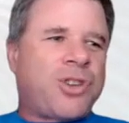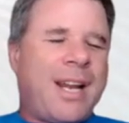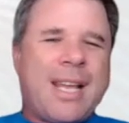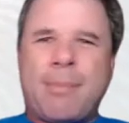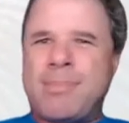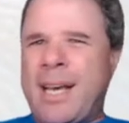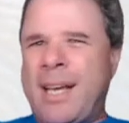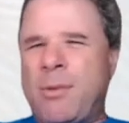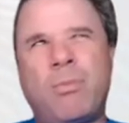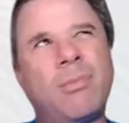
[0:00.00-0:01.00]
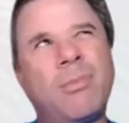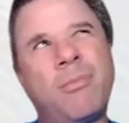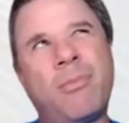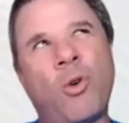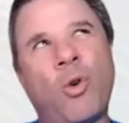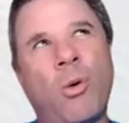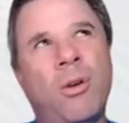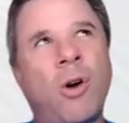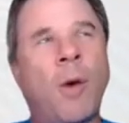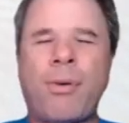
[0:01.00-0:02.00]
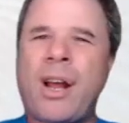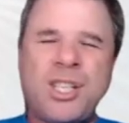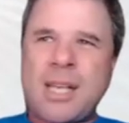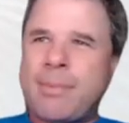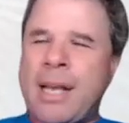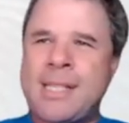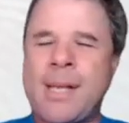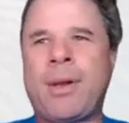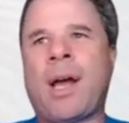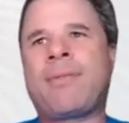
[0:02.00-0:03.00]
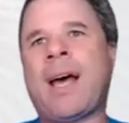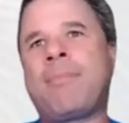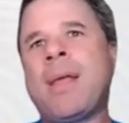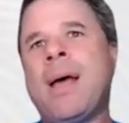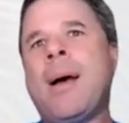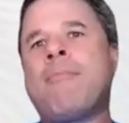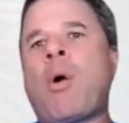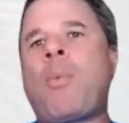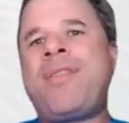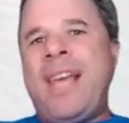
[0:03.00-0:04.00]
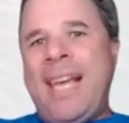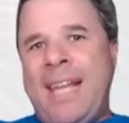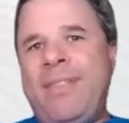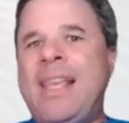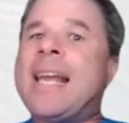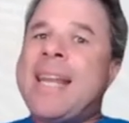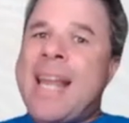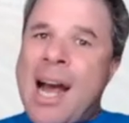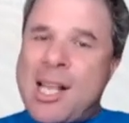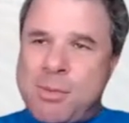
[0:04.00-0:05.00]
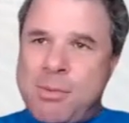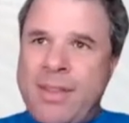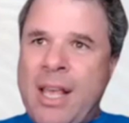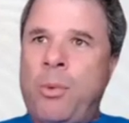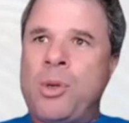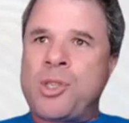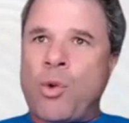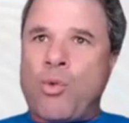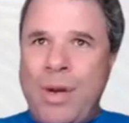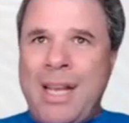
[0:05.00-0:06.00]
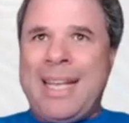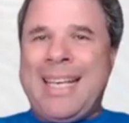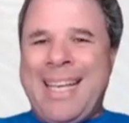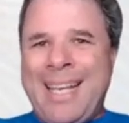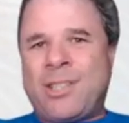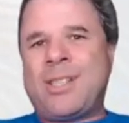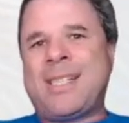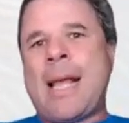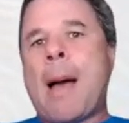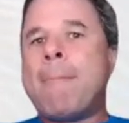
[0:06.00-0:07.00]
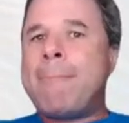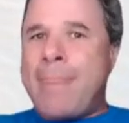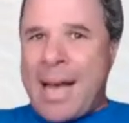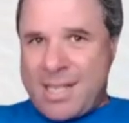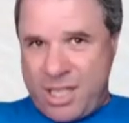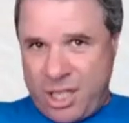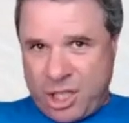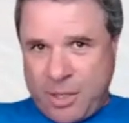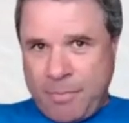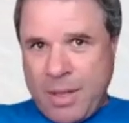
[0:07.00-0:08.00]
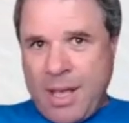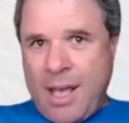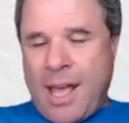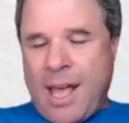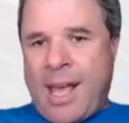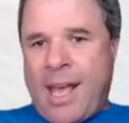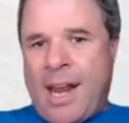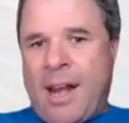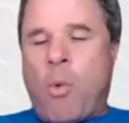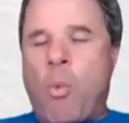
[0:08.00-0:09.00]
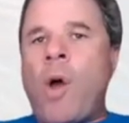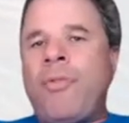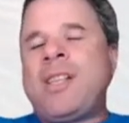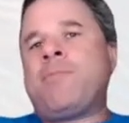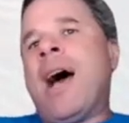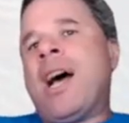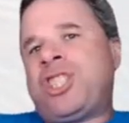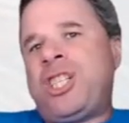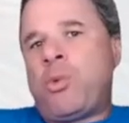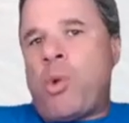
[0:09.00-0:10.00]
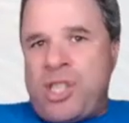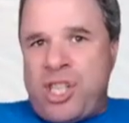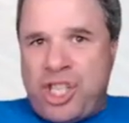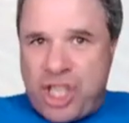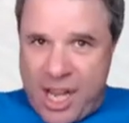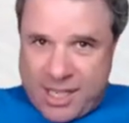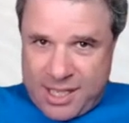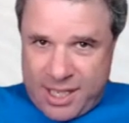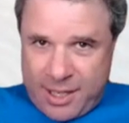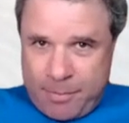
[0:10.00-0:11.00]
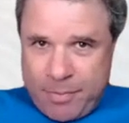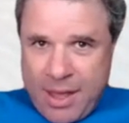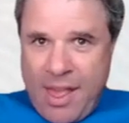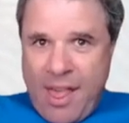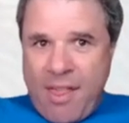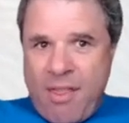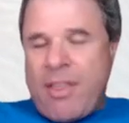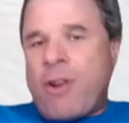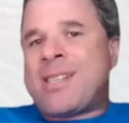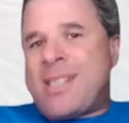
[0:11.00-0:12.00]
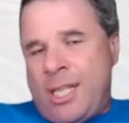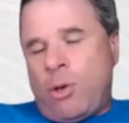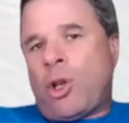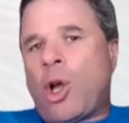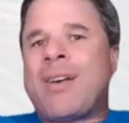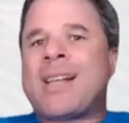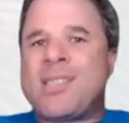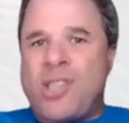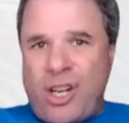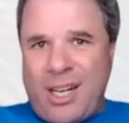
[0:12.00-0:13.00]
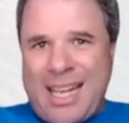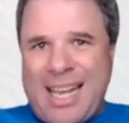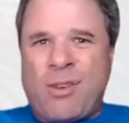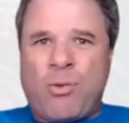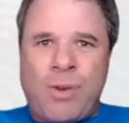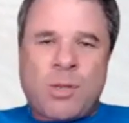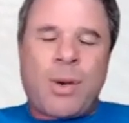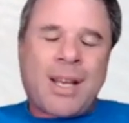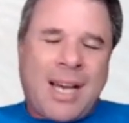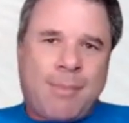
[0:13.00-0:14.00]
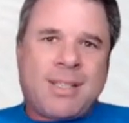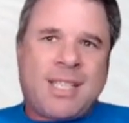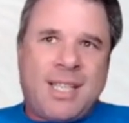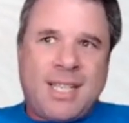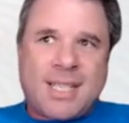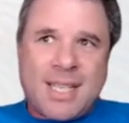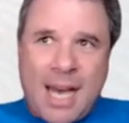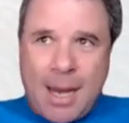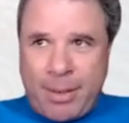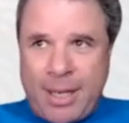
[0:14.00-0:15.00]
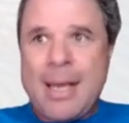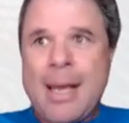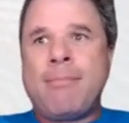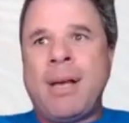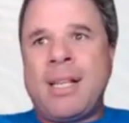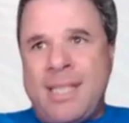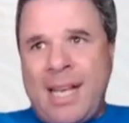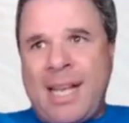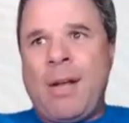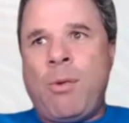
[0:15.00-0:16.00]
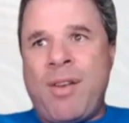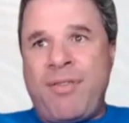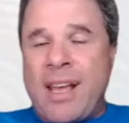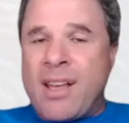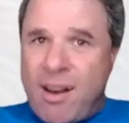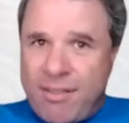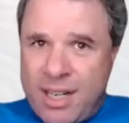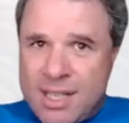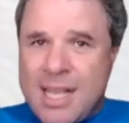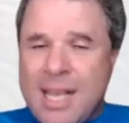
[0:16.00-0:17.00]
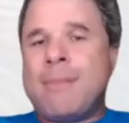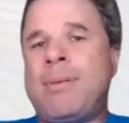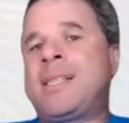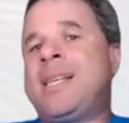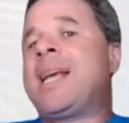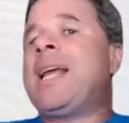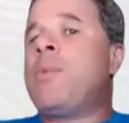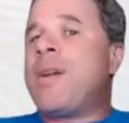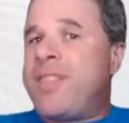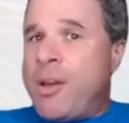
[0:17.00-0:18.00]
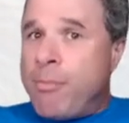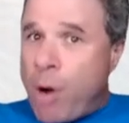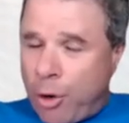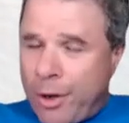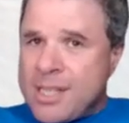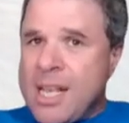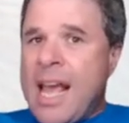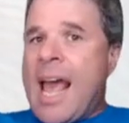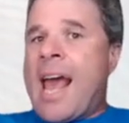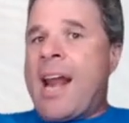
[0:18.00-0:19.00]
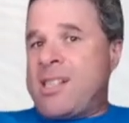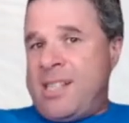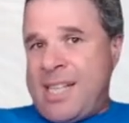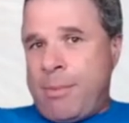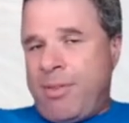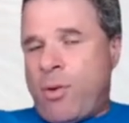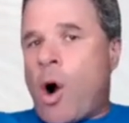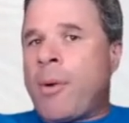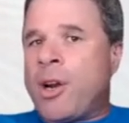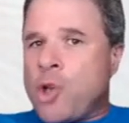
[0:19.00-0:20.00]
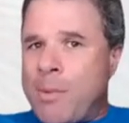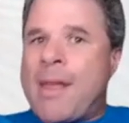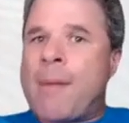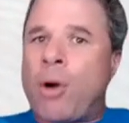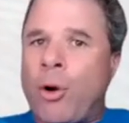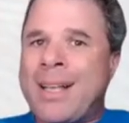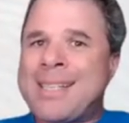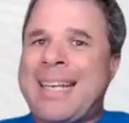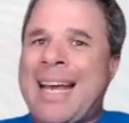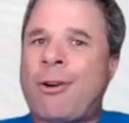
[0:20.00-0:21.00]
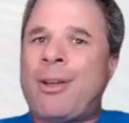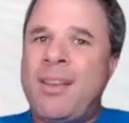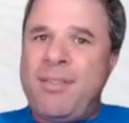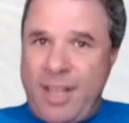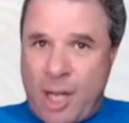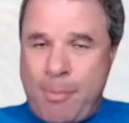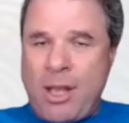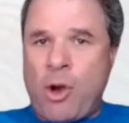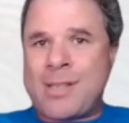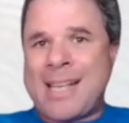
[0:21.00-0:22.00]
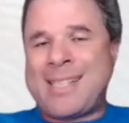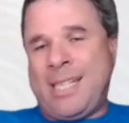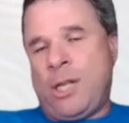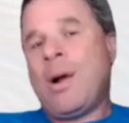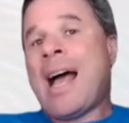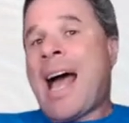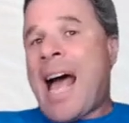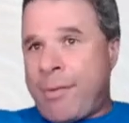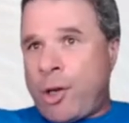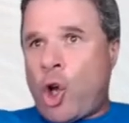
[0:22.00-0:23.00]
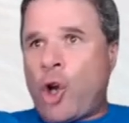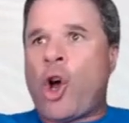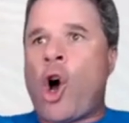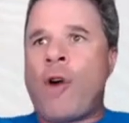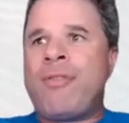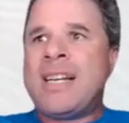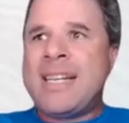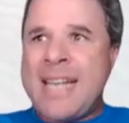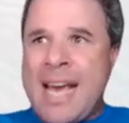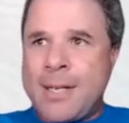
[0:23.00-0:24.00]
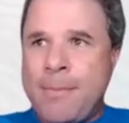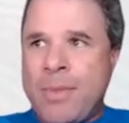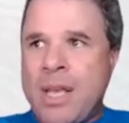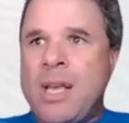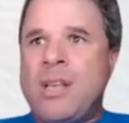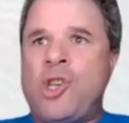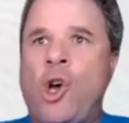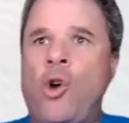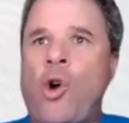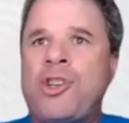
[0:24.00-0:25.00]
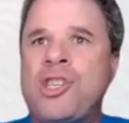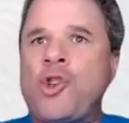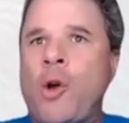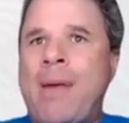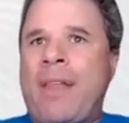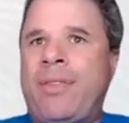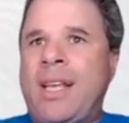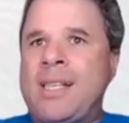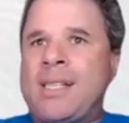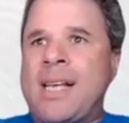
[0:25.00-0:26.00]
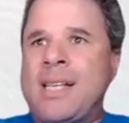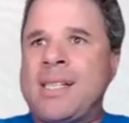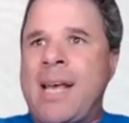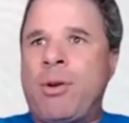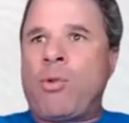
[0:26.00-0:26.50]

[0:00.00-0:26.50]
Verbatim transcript: trading update or operations update, something like that. But within the announcement, there was a really interesting passage. And what this passage was suggesting, that there is still a lot of uncertainty and risk when it comes to this company, particularly with their covenants, particularly with their borrowings. And as I said before, I'm going to talk about their borrowings later in the video because they still have a lot of debt. So I'll just talk about this statement